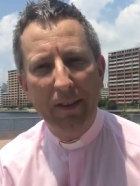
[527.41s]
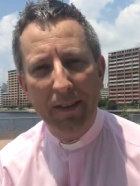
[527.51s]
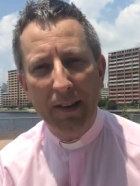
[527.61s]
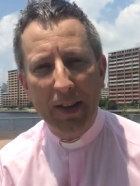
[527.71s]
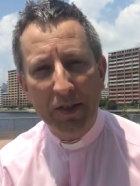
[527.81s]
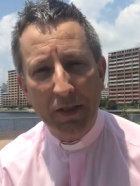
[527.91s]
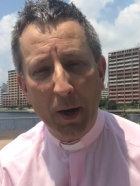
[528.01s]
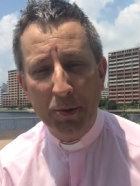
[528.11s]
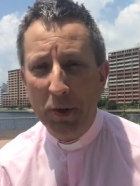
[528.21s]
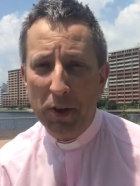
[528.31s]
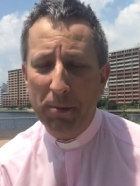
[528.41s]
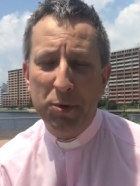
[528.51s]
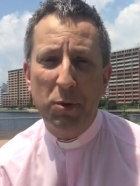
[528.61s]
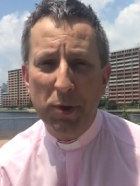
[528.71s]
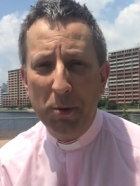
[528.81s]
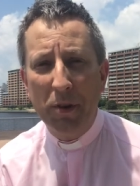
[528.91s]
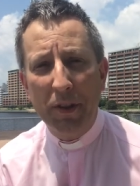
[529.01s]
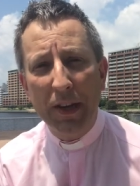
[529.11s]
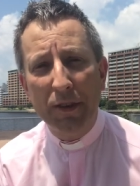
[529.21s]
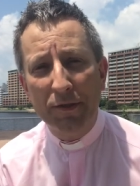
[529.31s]
The list goes on. I'm sure you can
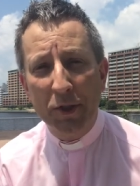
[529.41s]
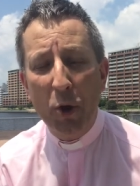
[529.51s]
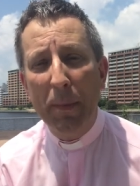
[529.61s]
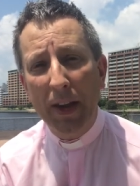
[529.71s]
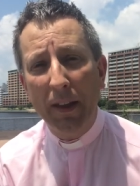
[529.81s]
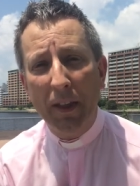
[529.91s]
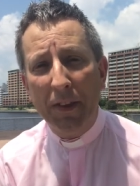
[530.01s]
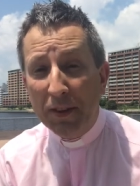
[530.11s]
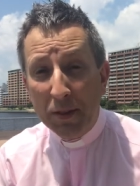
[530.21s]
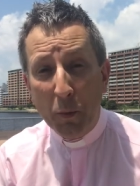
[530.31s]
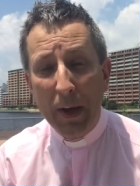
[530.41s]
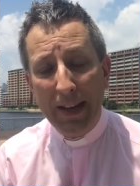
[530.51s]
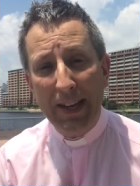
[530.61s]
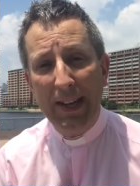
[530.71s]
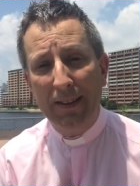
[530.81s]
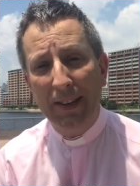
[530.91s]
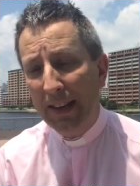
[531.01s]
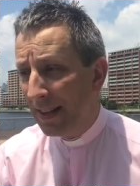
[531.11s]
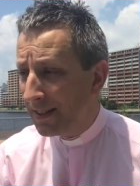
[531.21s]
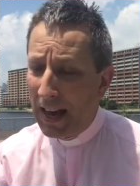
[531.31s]
think of so many other things that we need
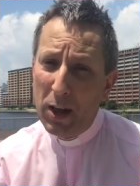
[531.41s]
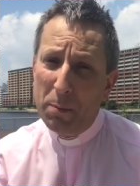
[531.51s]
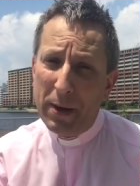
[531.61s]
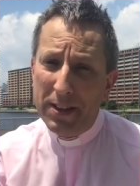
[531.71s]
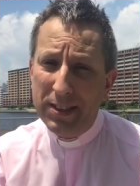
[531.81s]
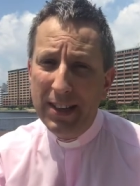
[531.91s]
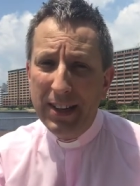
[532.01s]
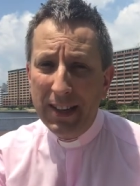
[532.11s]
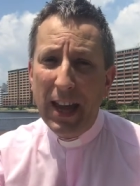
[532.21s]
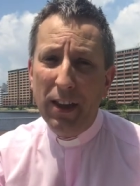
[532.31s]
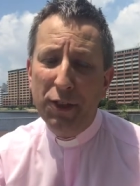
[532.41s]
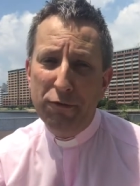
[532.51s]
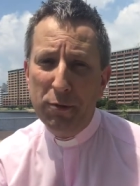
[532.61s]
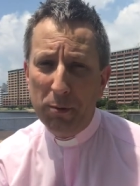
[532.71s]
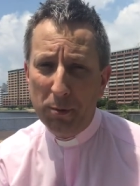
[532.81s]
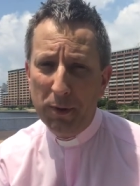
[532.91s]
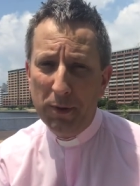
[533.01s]
to help us get through